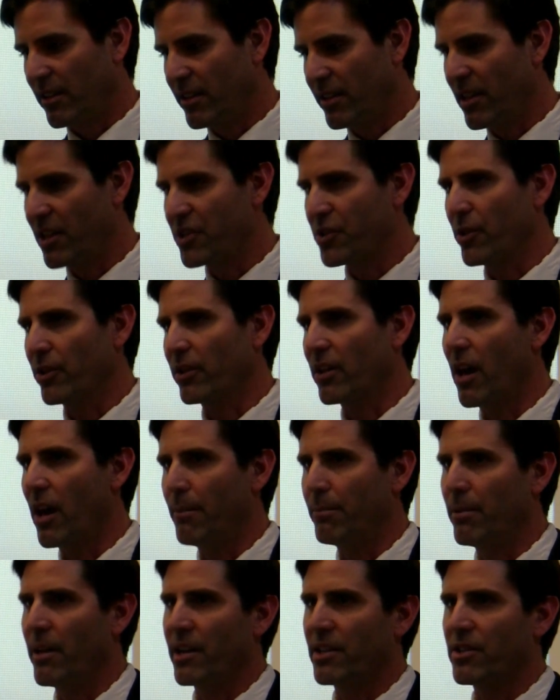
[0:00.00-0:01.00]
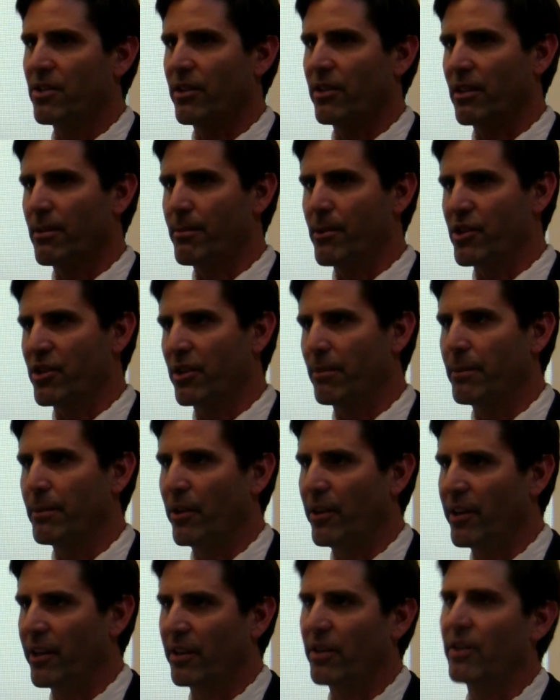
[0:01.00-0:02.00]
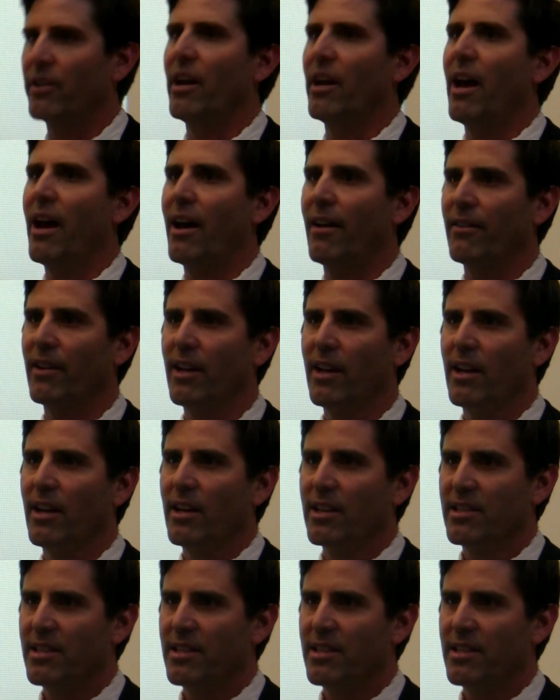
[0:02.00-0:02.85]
industrial complex or a commercial building could have